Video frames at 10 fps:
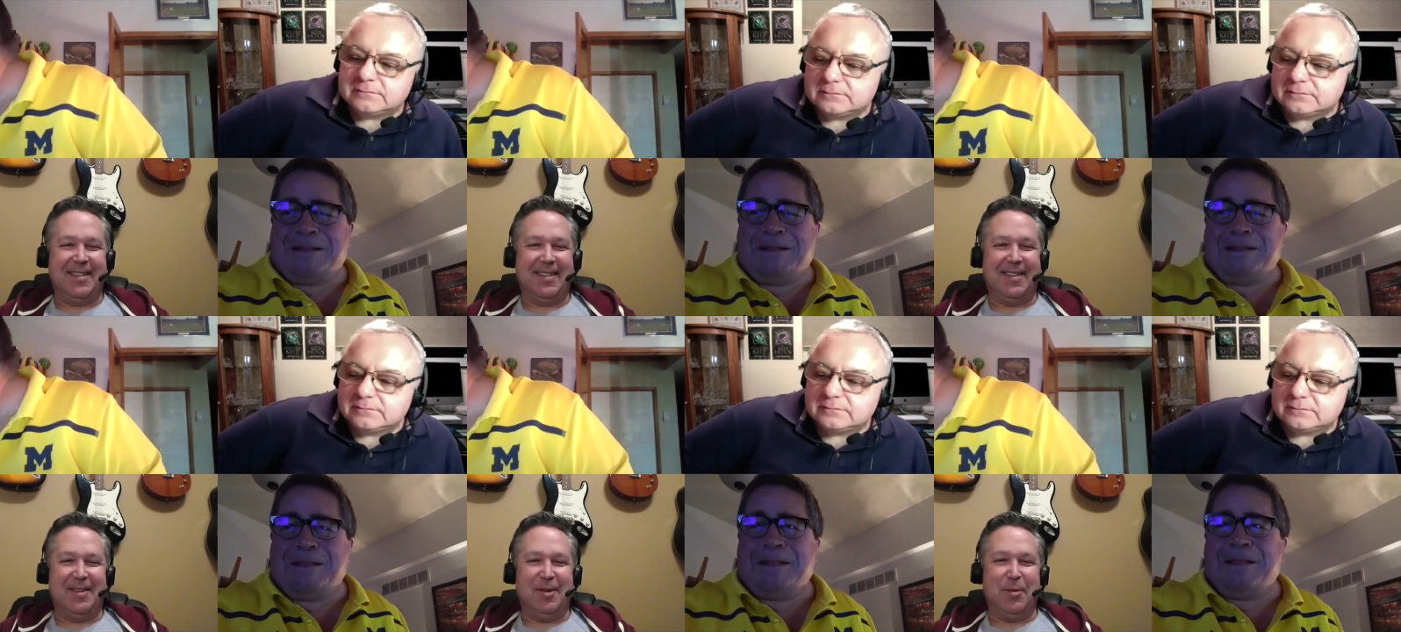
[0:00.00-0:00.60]
Speaker 1: Didn't
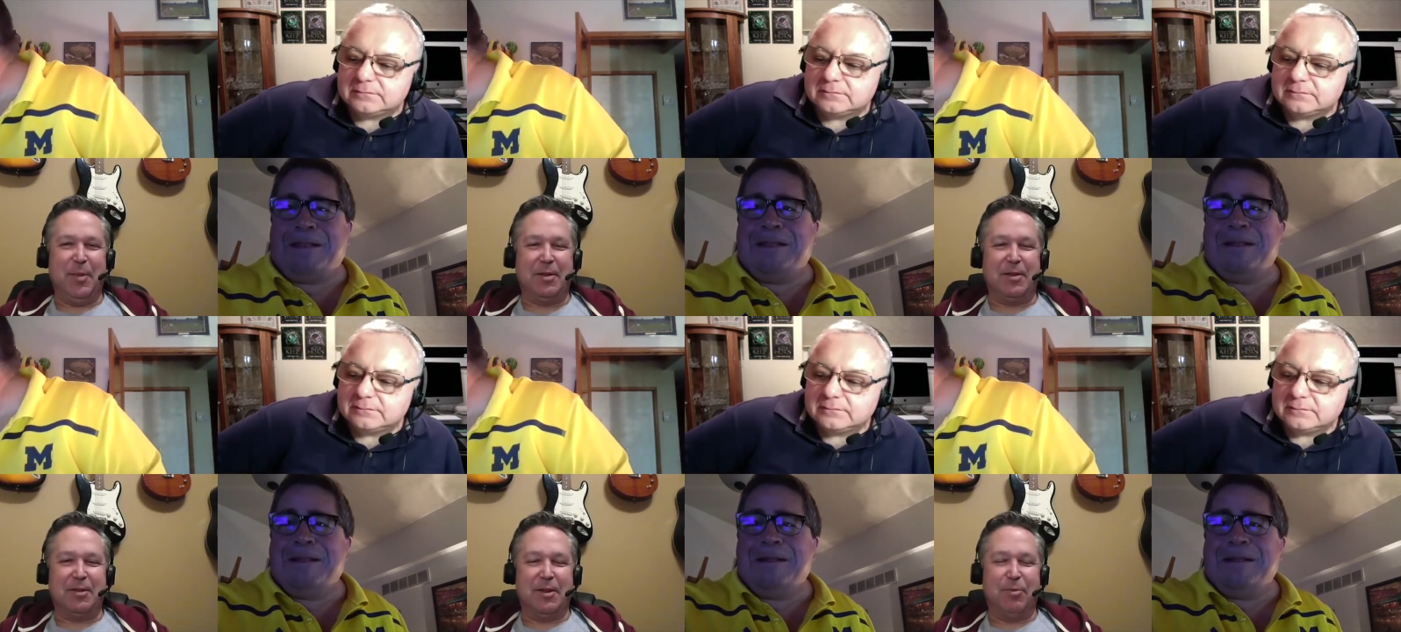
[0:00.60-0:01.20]
know it made such
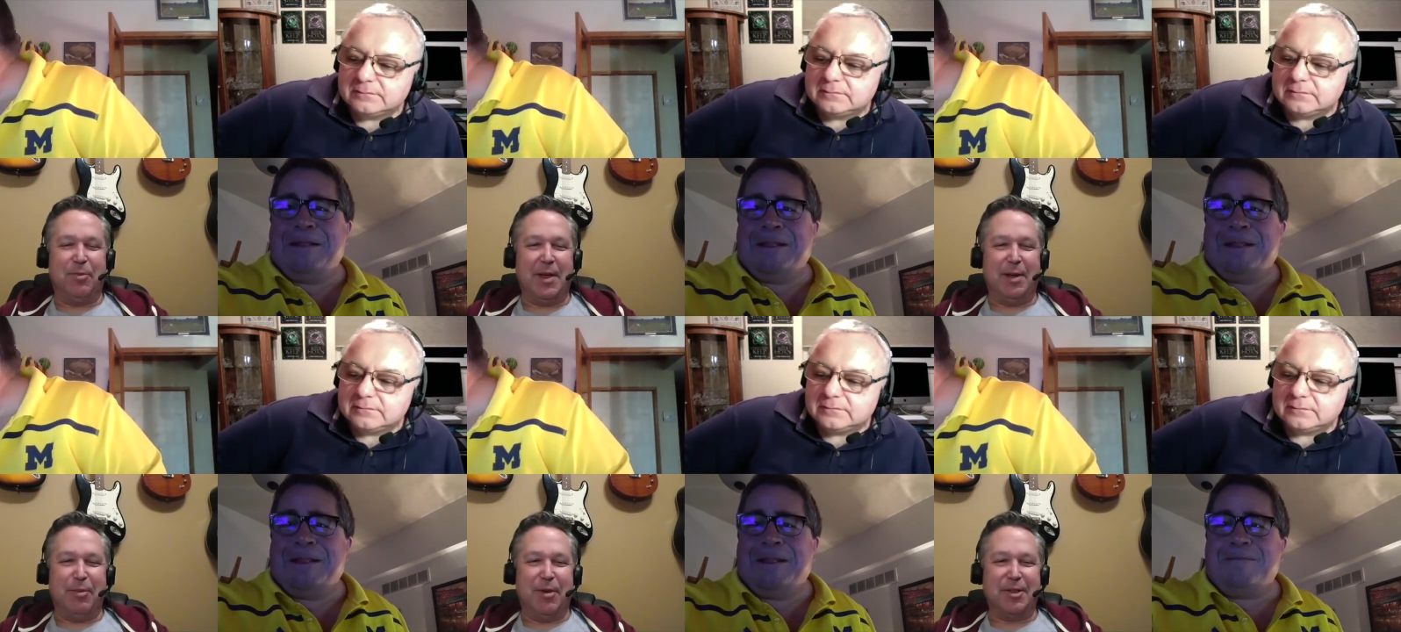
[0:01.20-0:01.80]
a big
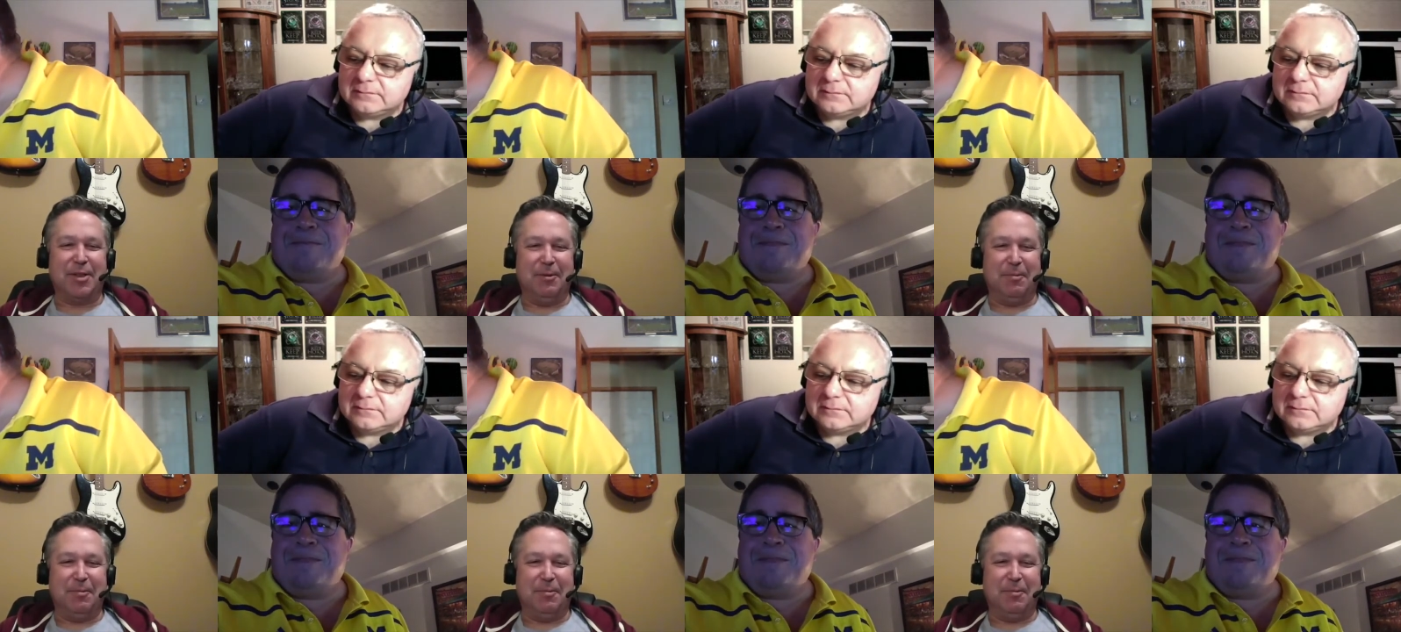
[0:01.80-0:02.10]
impression.